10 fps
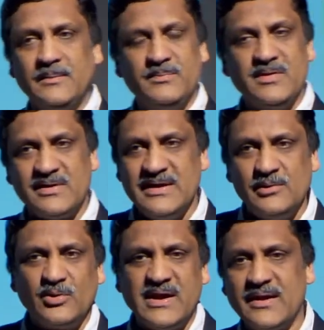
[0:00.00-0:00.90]
really
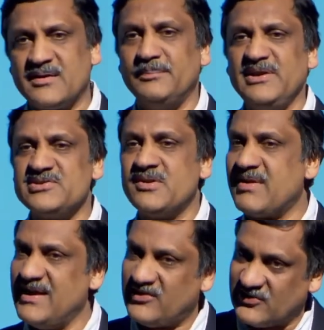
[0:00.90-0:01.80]
looking at completion
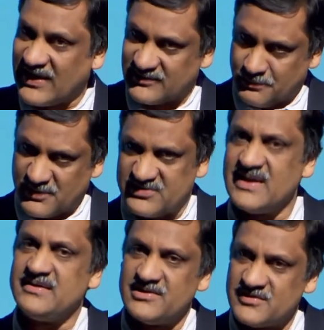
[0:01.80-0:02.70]
rates as a
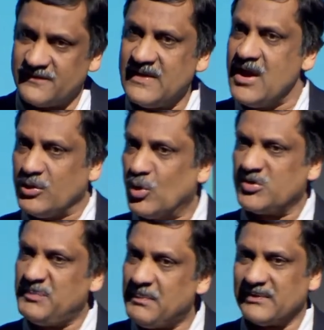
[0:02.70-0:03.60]
percentage of those
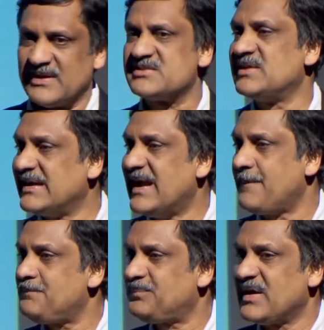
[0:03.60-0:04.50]
people that sign
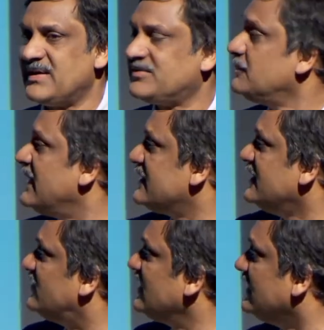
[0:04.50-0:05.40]
up, it doesn't make
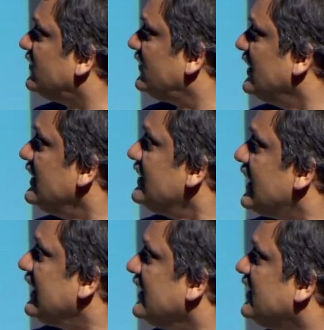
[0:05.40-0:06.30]
any sense.
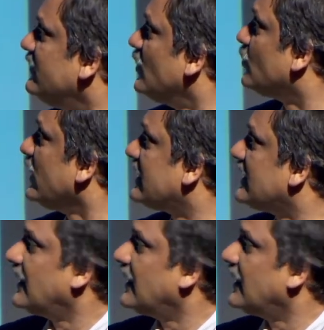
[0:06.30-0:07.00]
And I'll give you a quick,